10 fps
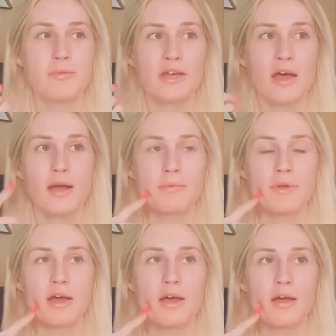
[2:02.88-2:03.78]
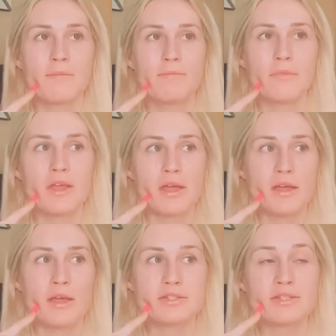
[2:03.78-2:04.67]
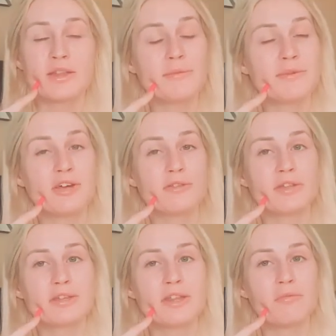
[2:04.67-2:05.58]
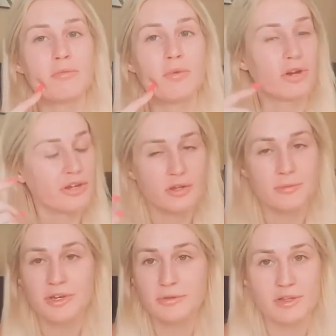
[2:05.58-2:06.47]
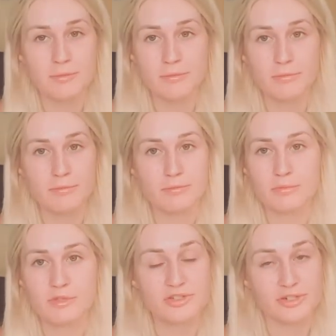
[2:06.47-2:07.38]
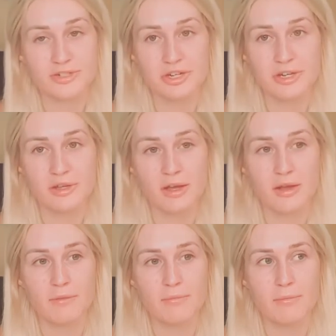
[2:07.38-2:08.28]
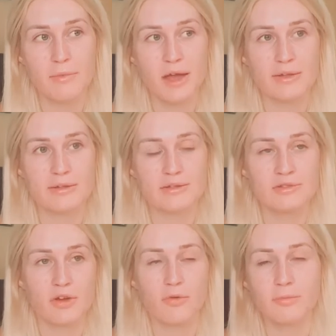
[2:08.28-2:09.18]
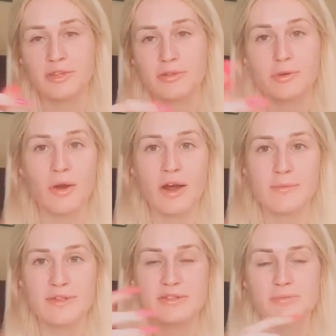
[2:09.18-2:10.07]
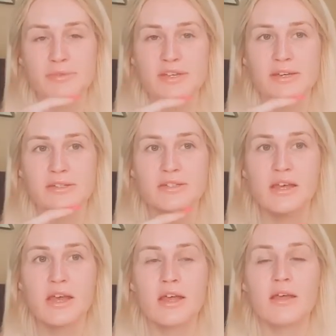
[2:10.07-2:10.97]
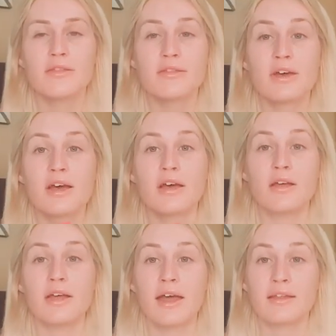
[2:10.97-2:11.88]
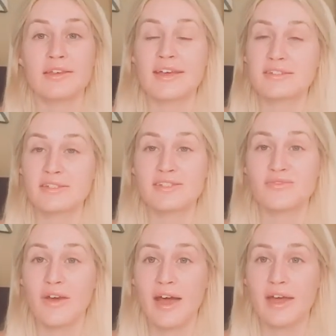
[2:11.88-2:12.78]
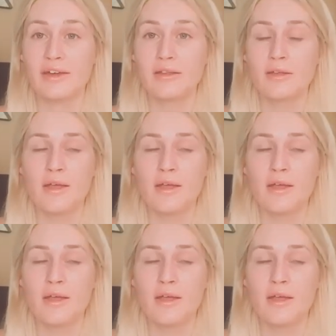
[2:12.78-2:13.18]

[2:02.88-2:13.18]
me up to let me know that they weren't going to be doing the surgery. I don't meet the requirements because the LES is fine.